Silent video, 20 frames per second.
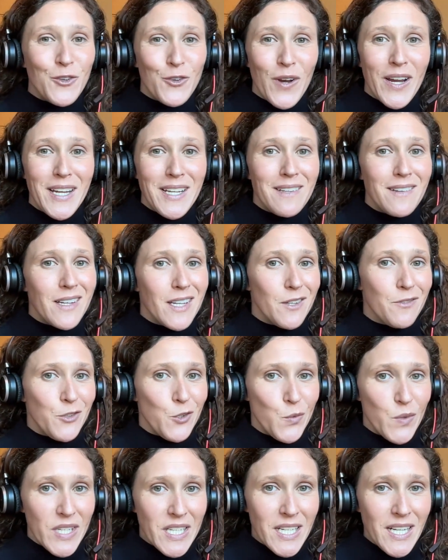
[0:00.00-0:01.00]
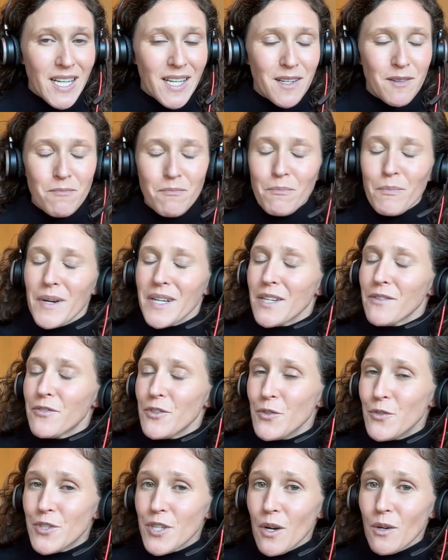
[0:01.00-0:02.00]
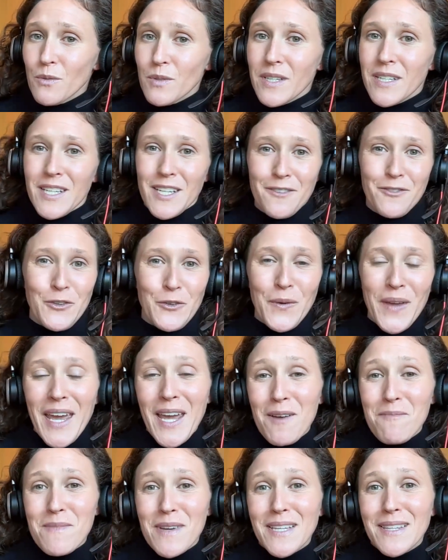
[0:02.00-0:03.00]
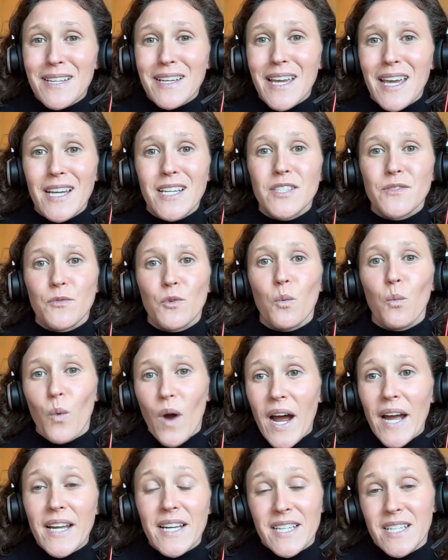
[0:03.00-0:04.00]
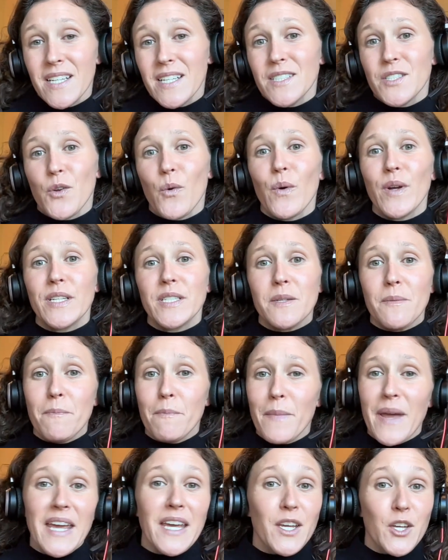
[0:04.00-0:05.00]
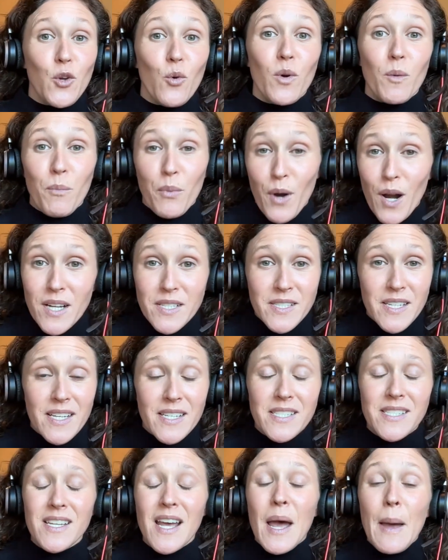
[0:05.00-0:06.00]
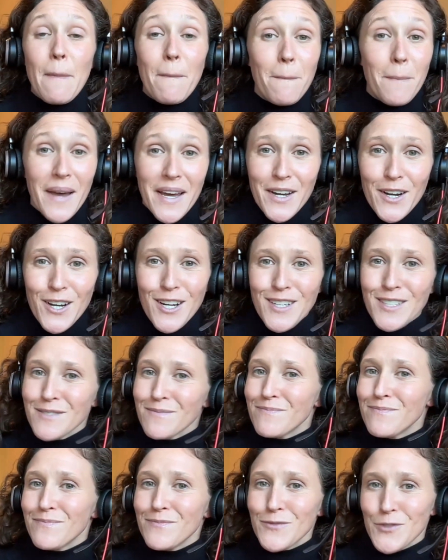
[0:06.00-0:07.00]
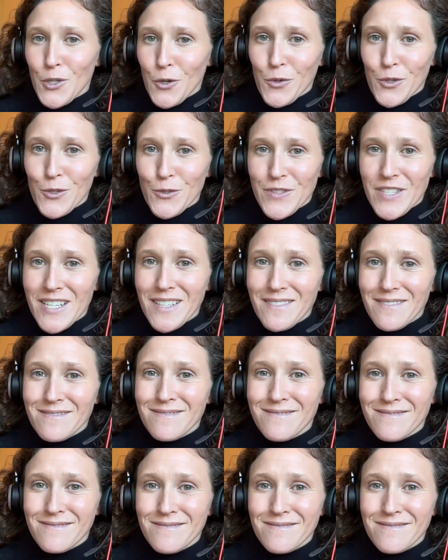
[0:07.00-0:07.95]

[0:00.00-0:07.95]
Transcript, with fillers: great if you need it but if you don't, if you can't make the case for why it is going to make your process better, don't use it.